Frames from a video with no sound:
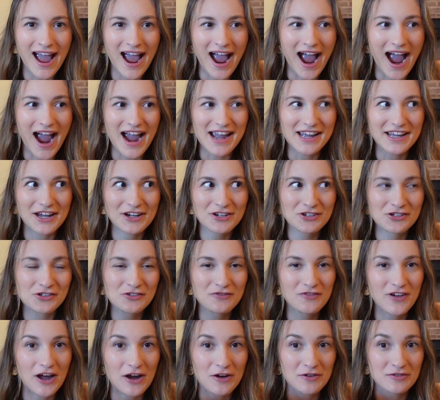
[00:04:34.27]
I actually
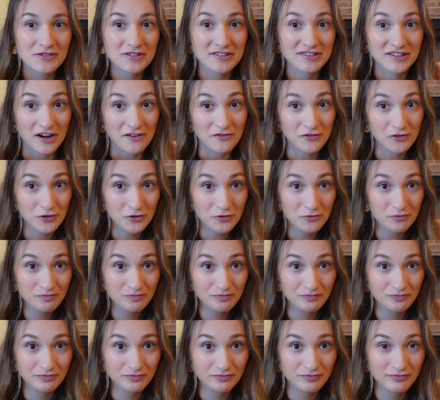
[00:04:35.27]
found
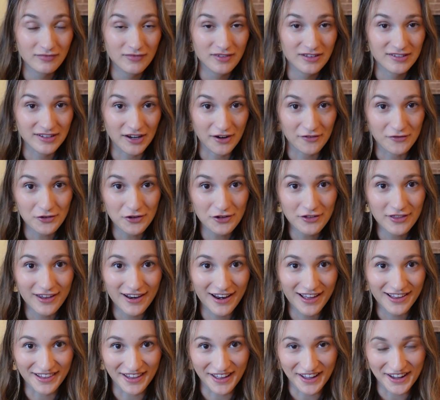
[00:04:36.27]
several that
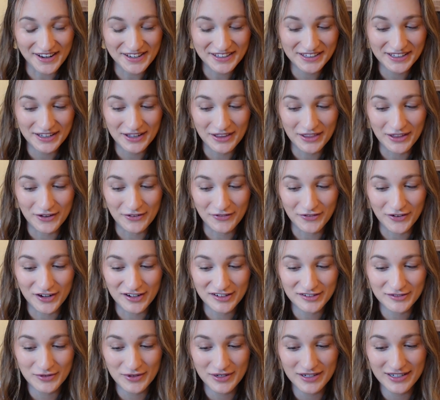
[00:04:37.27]
I liked. The
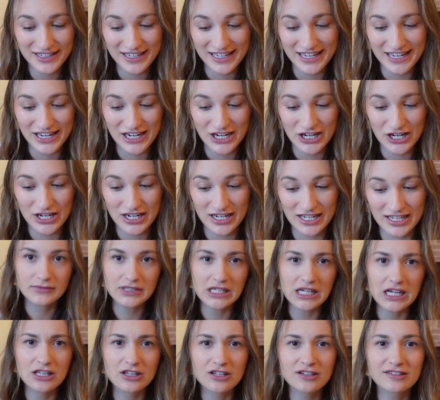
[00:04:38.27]
first one here,
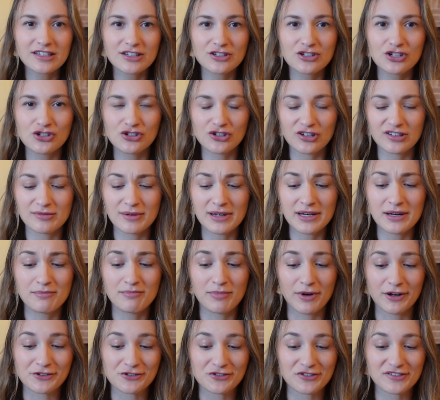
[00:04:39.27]
it looks like she just made a
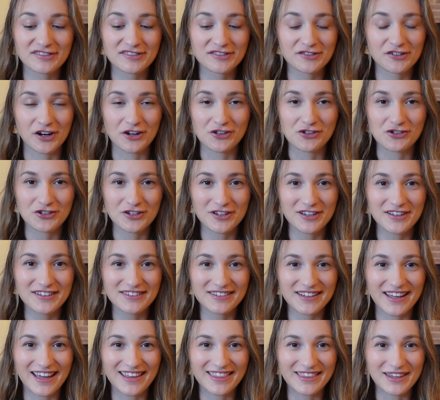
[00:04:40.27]
bunch of
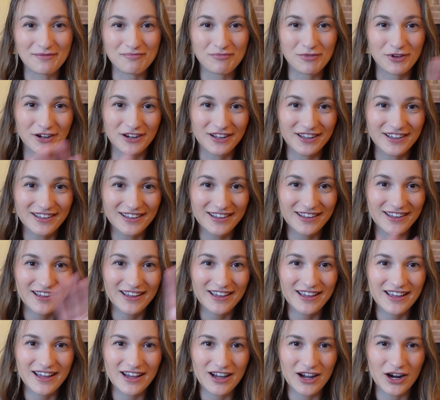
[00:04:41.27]
scrunchies and then put it
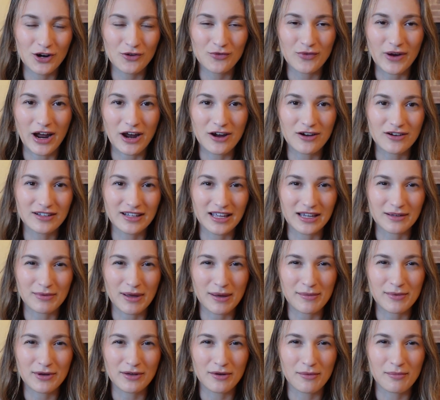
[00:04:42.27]
around like
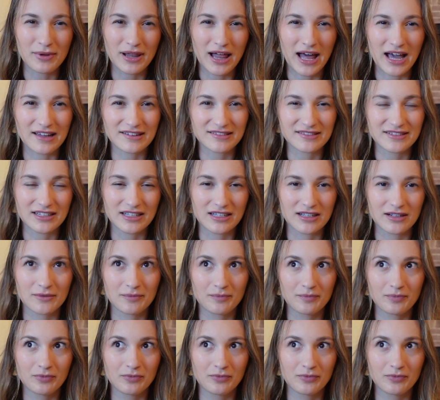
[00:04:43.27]
maybe a plastic